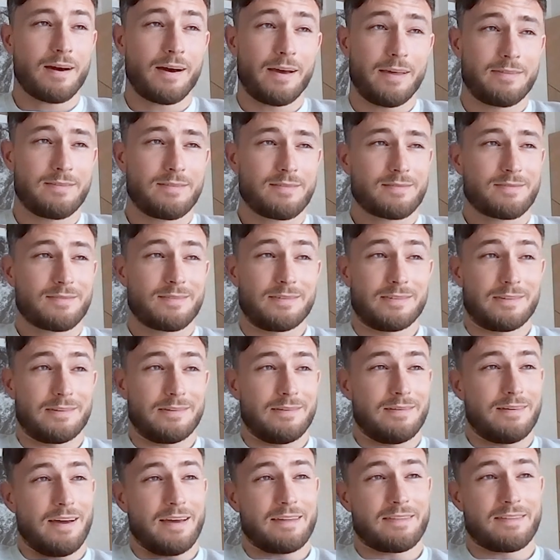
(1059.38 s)
I think
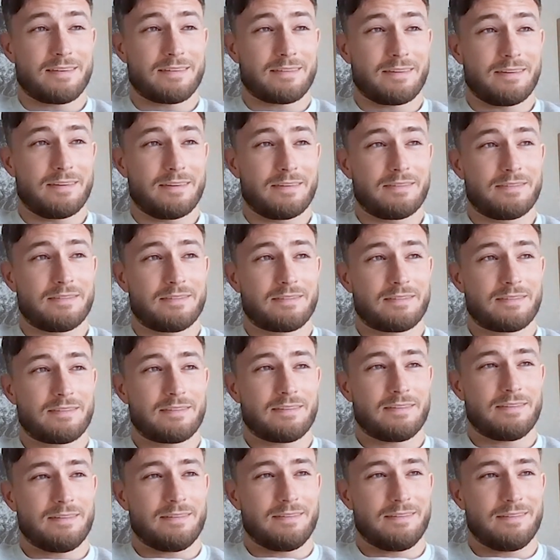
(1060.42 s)
there's
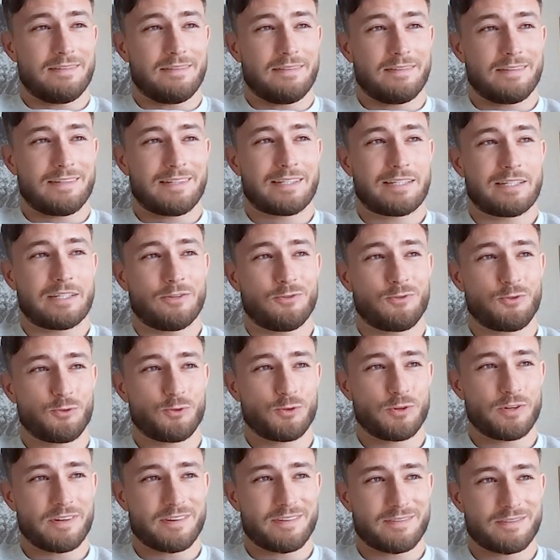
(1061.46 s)

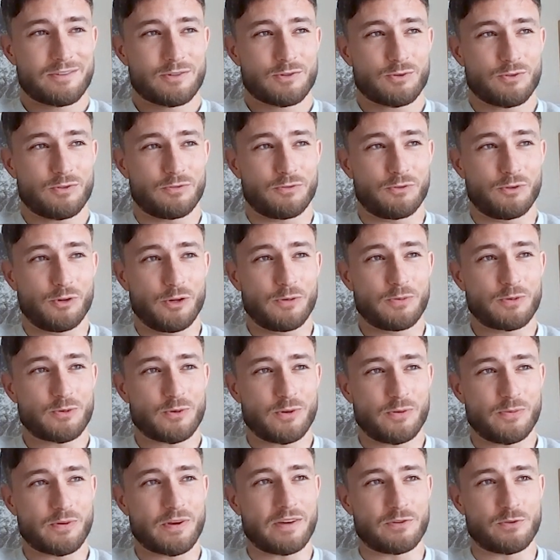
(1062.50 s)
different sort of groups
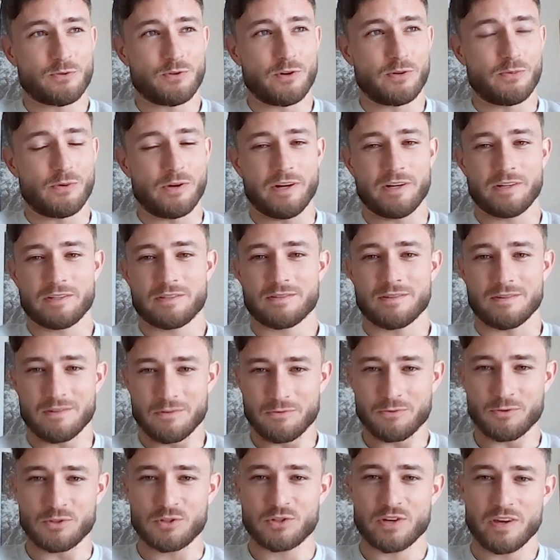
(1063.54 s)
where it becomes very pronounced at
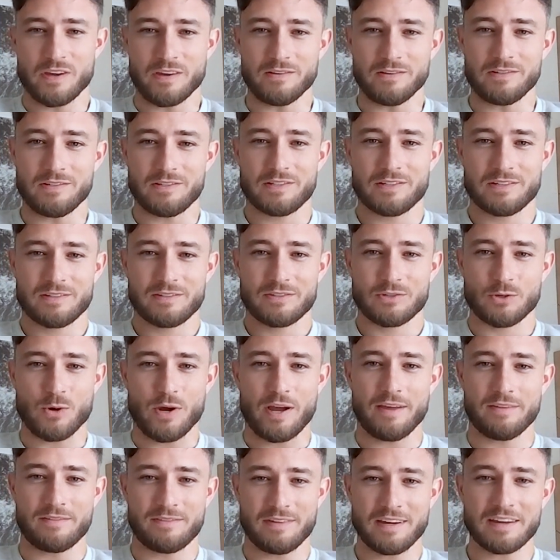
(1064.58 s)
different scales. So
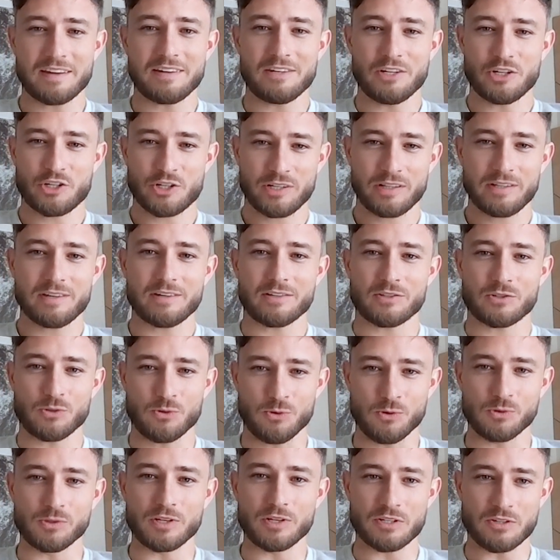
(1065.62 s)
I think initially it's
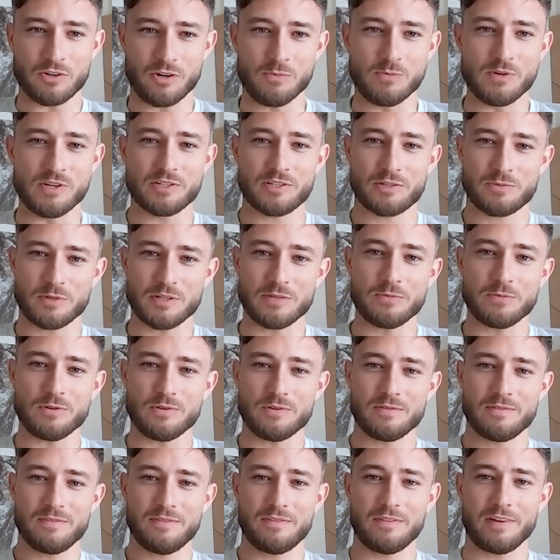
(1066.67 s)
all these hobbyist
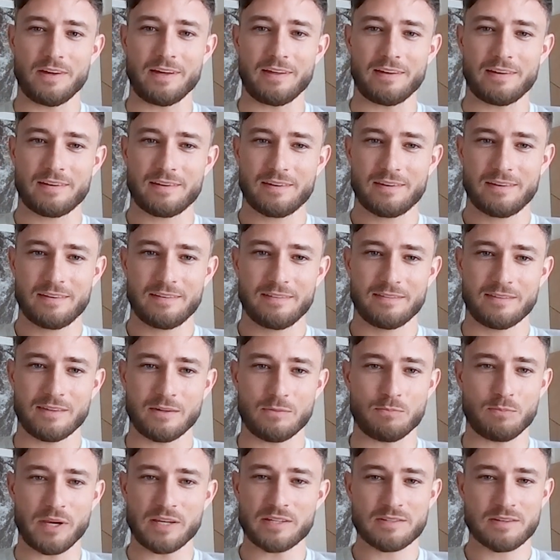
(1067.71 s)
people that
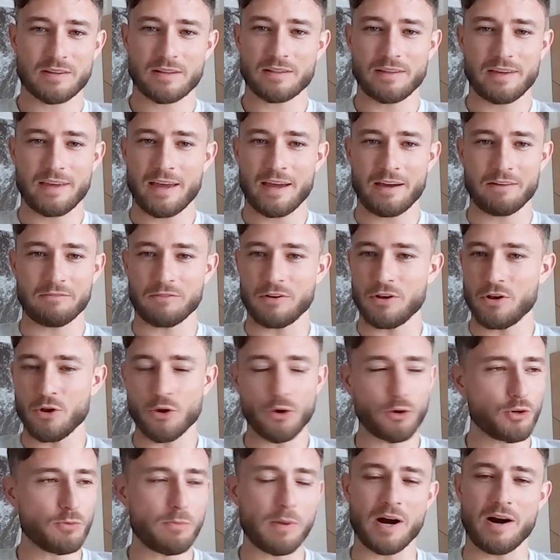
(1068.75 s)
basically have
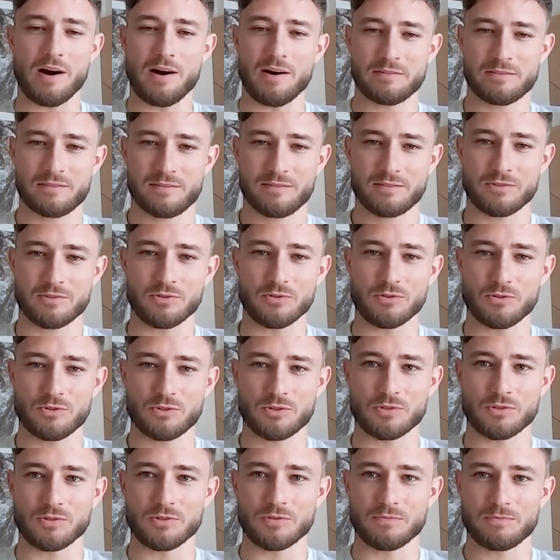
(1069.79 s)
no path to
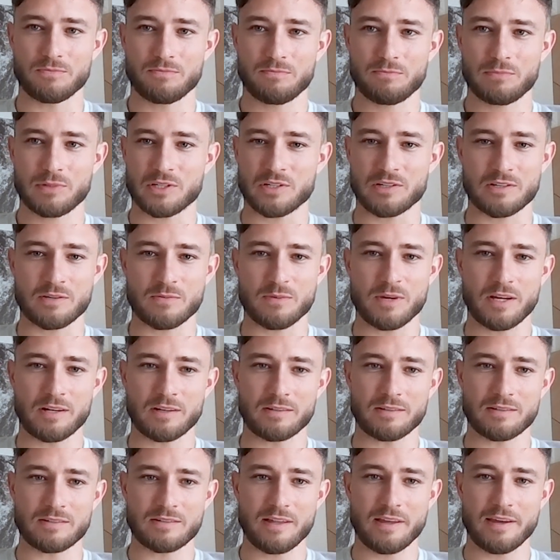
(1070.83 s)

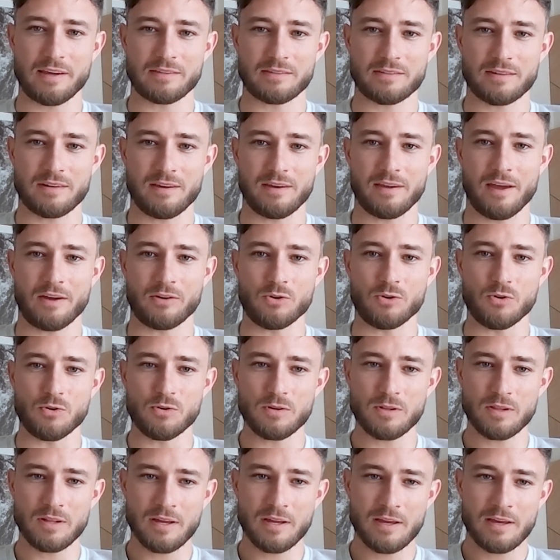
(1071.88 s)
participating in this layer today at
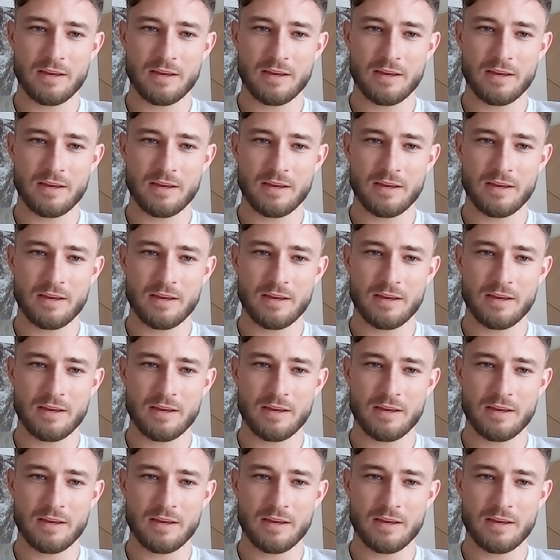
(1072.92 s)
all.